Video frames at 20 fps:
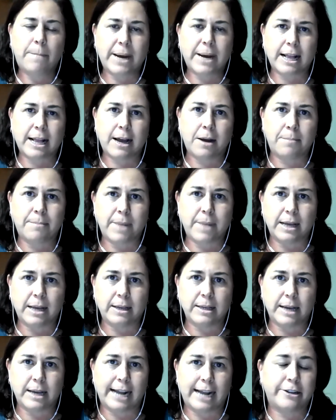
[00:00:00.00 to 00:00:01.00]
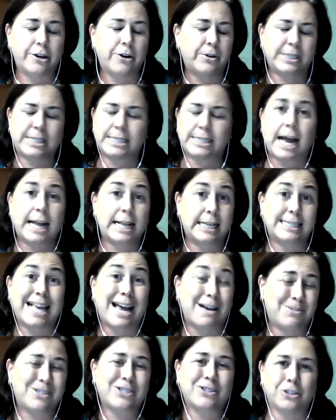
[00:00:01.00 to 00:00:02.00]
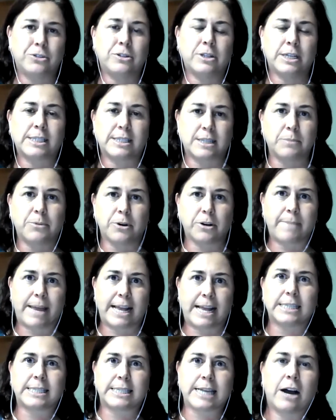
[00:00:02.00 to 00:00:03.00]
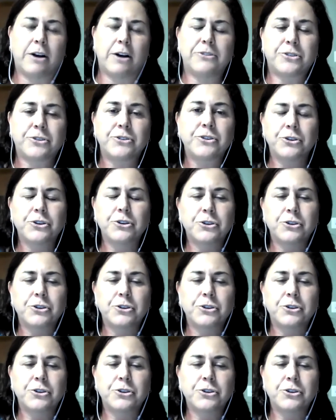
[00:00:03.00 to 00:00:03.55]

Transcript: but um, I know it's not as absolute as the book made it sound.